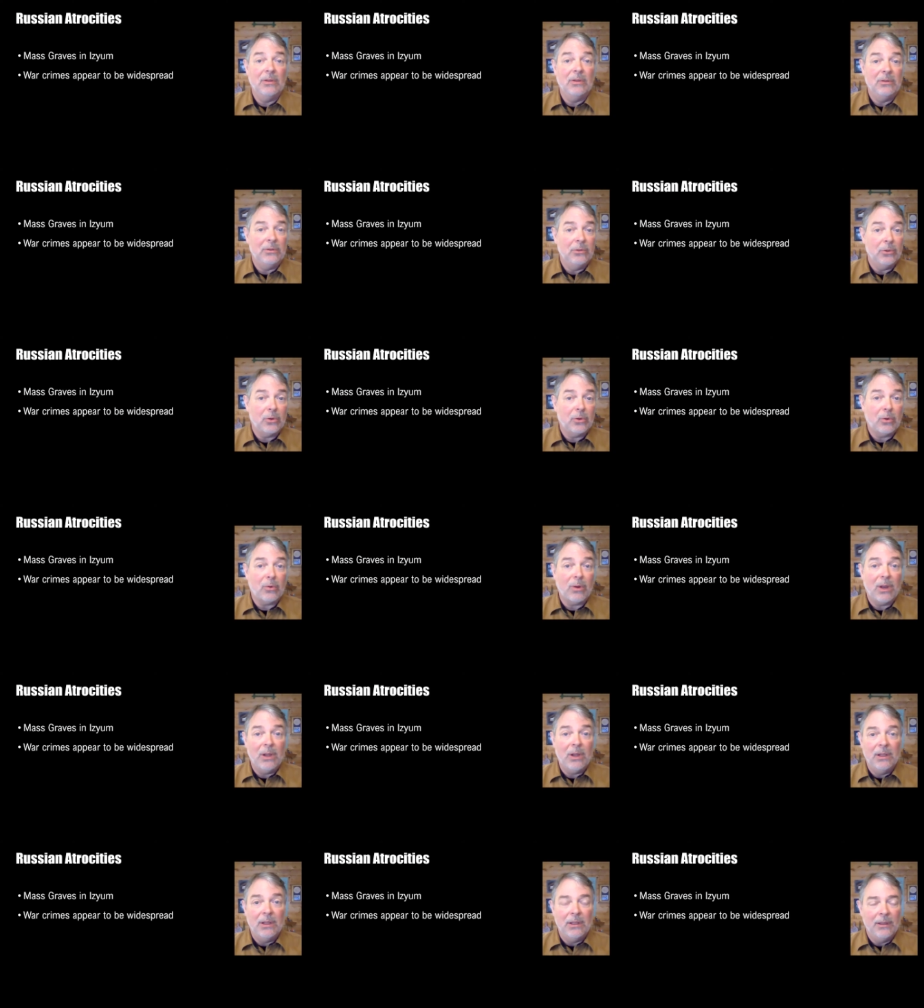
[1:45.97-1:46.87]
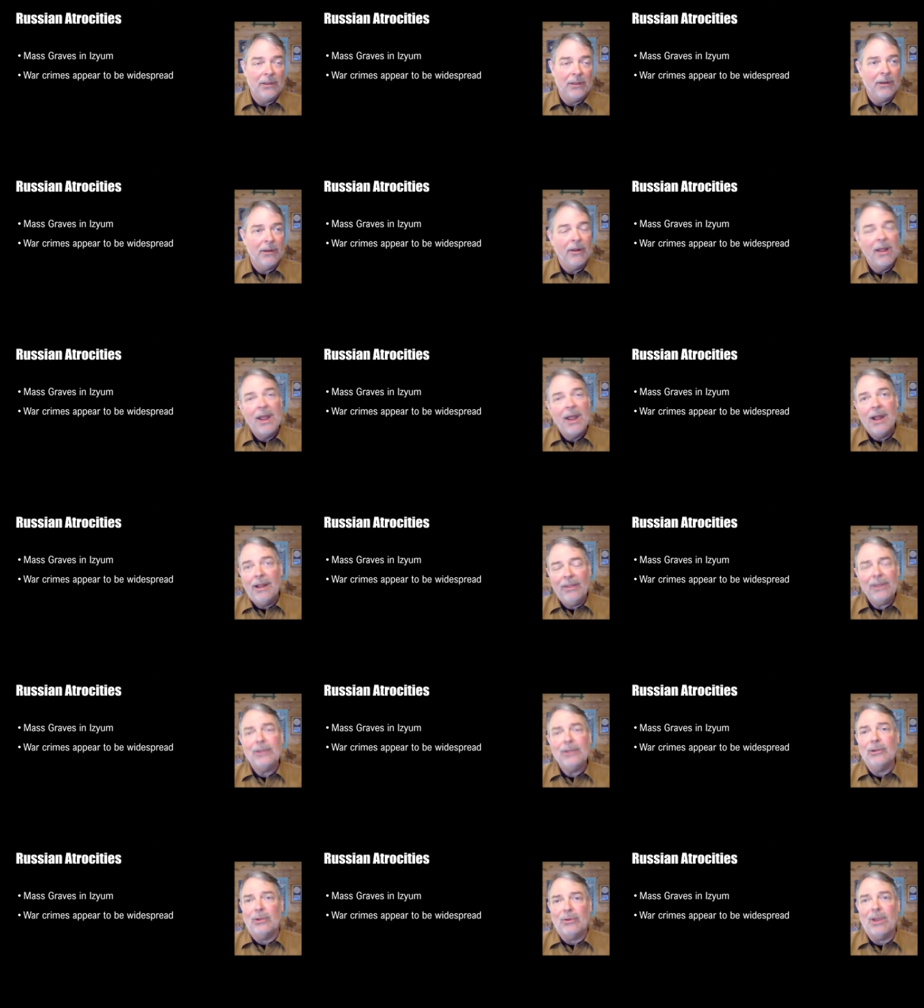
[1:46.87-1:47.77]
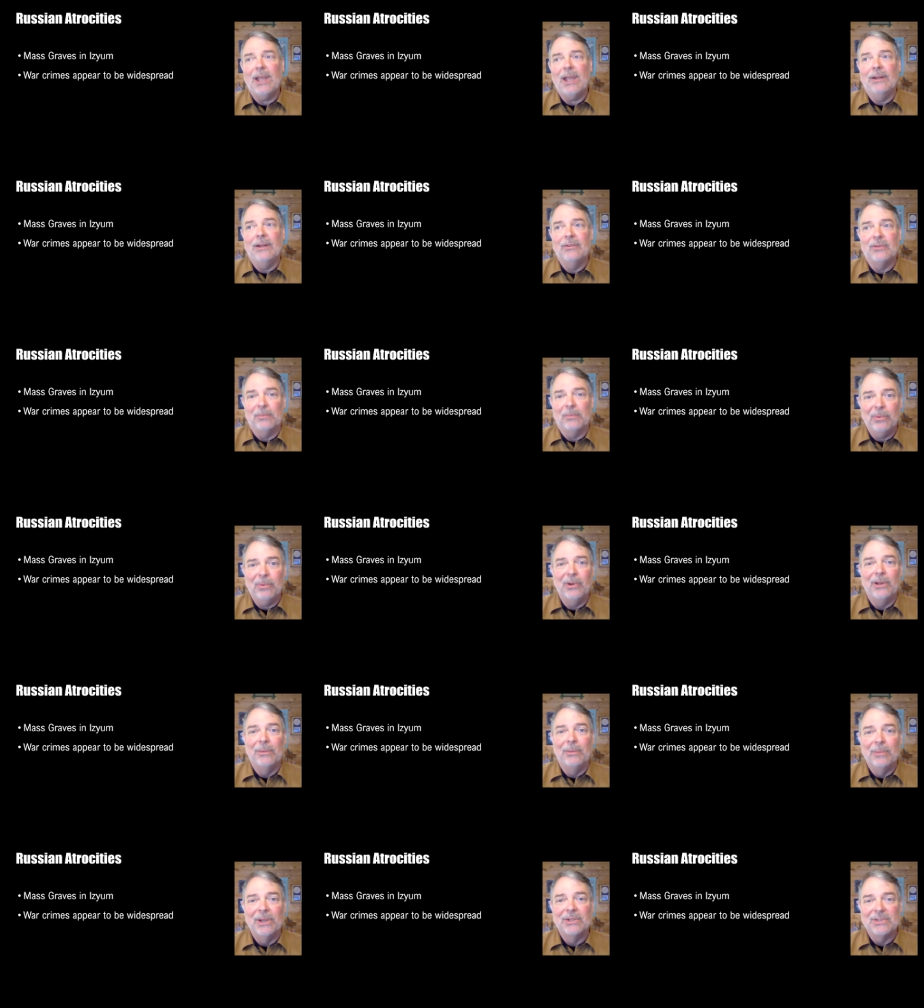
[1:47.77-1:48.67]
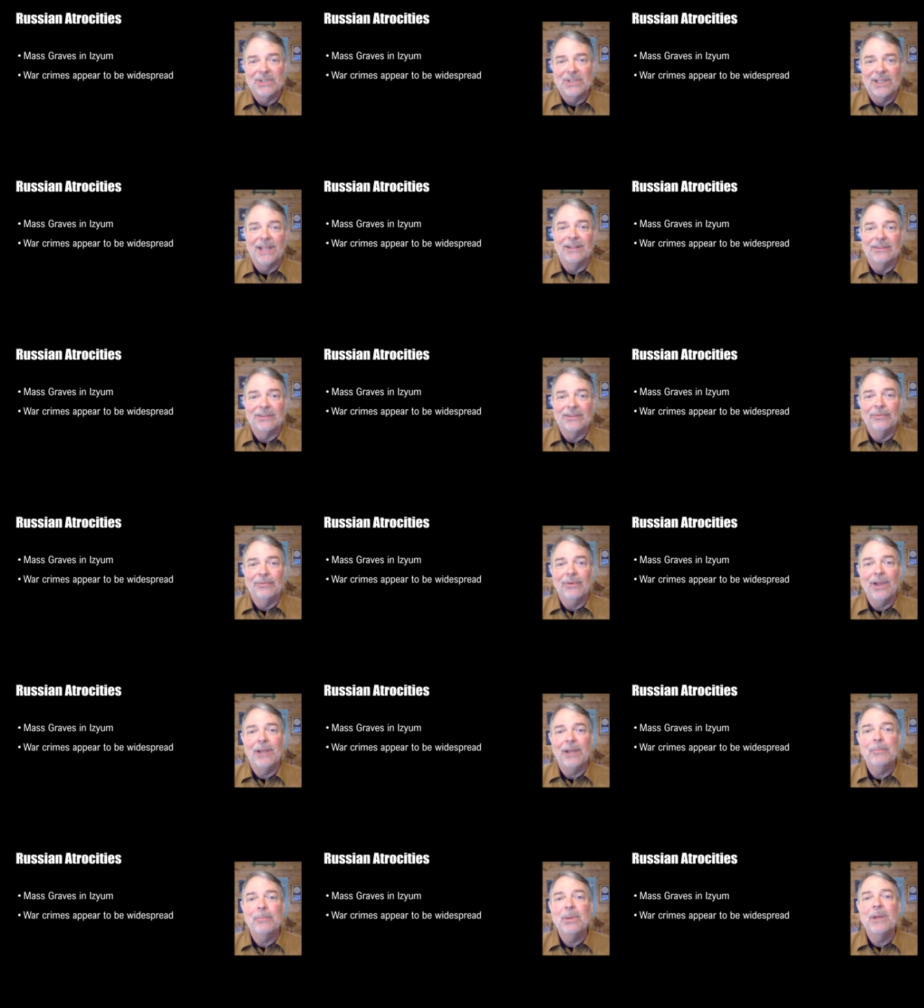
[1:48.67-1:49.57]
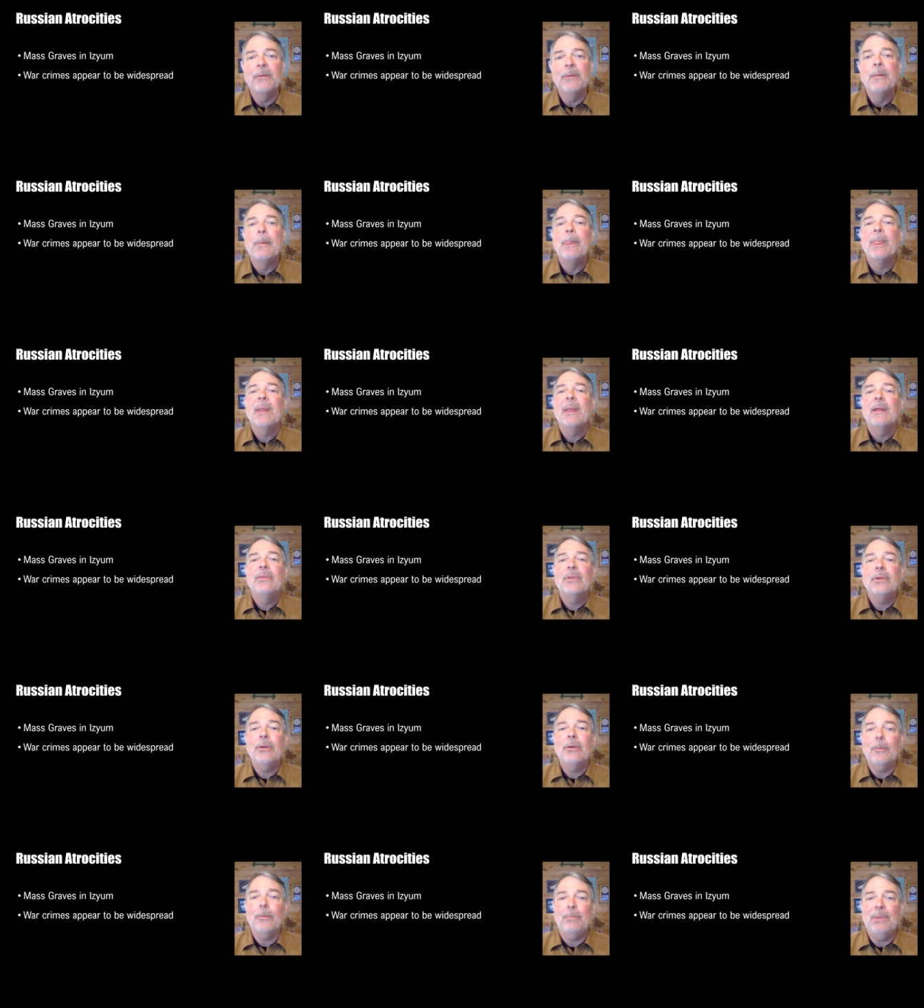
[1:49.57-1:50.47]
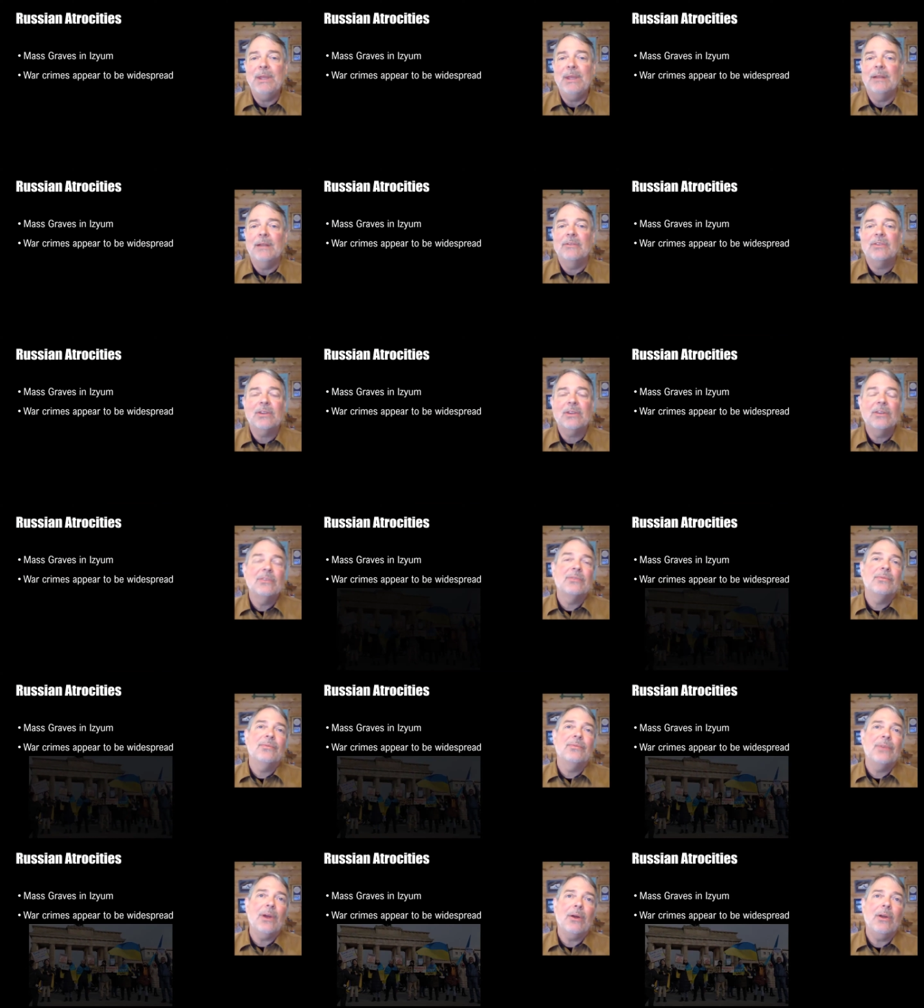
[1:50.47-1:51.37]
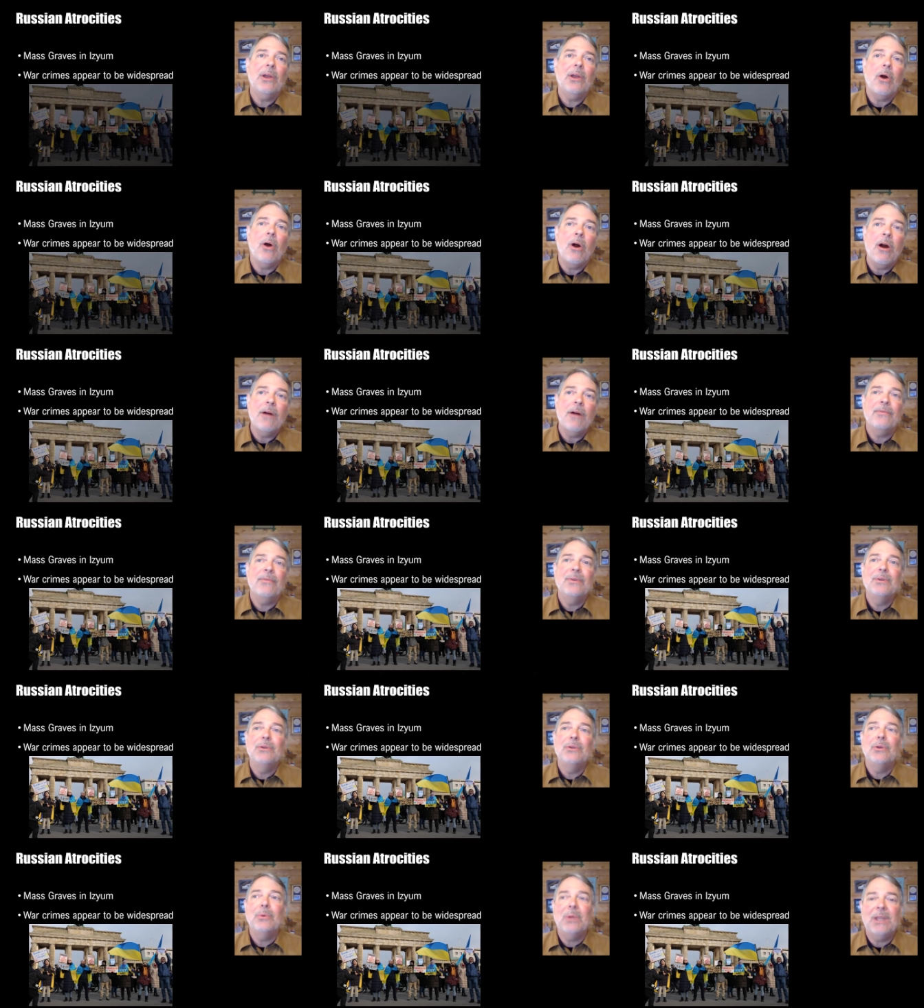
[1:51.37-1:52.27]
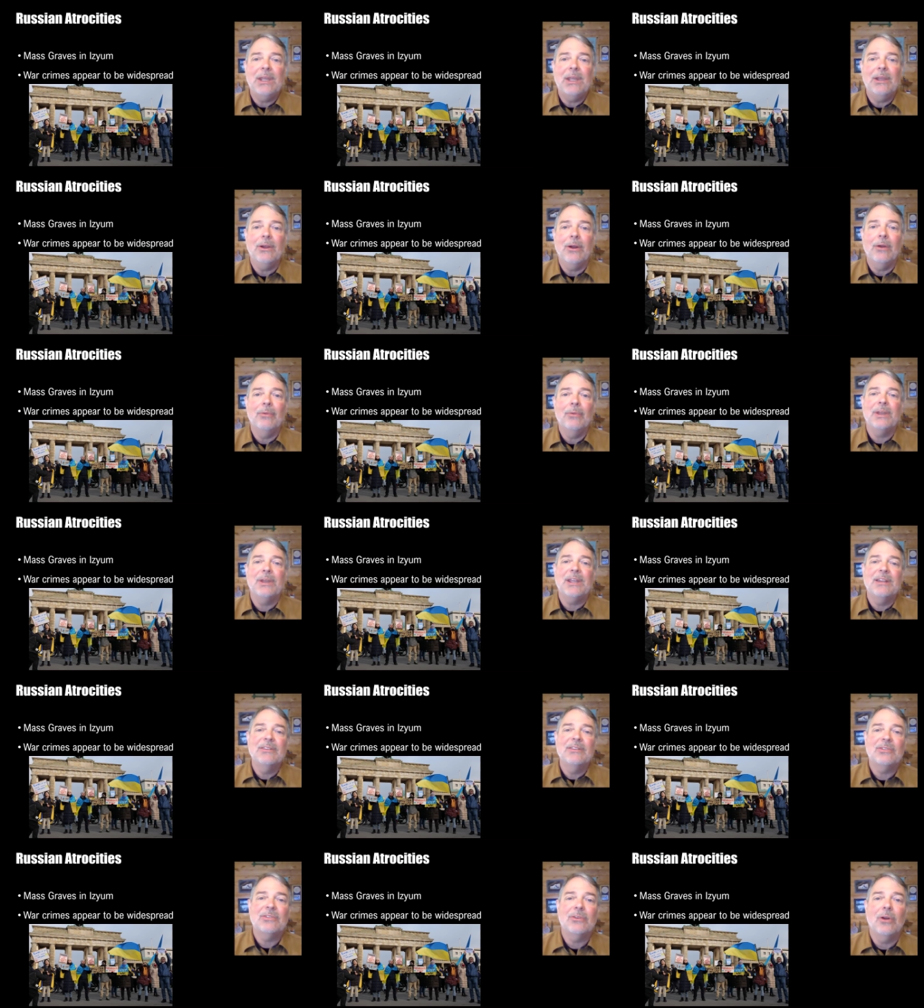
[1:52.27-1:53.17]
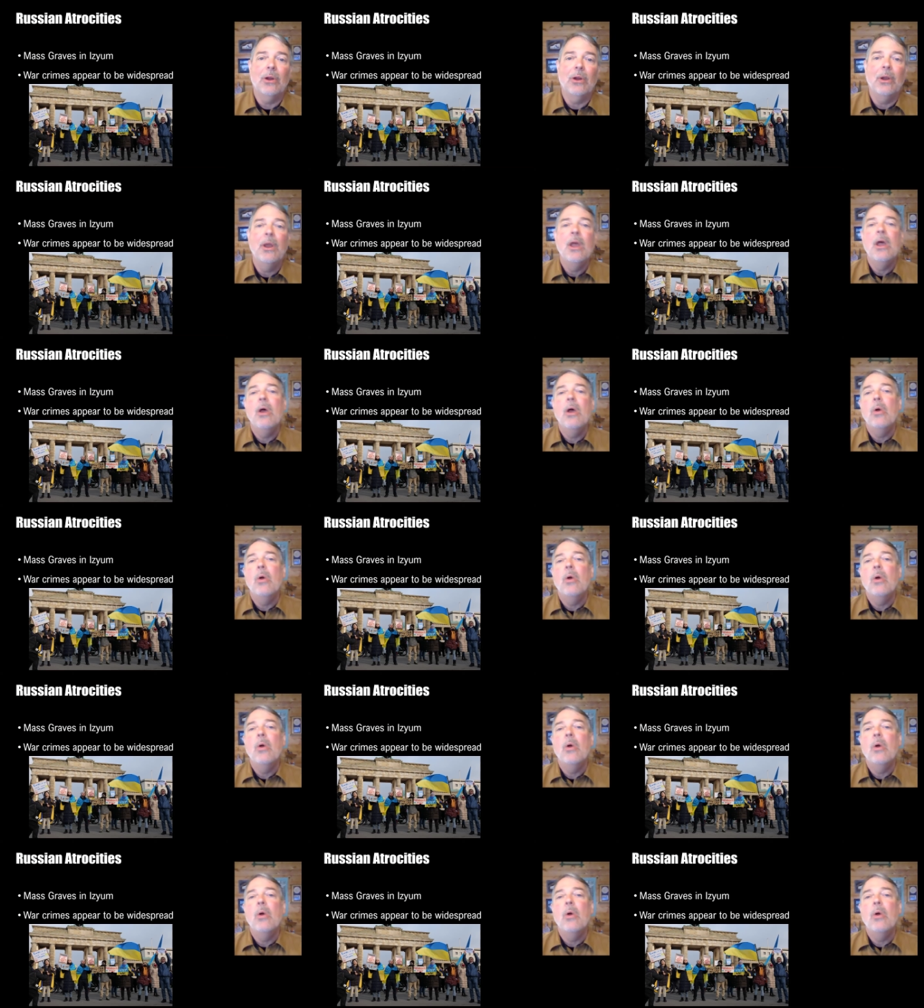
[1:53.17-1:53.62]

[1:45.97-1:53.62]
Ukraine? I think Ukrainians are pretty much against the fight, but the Europeans, because very often you hear the concern,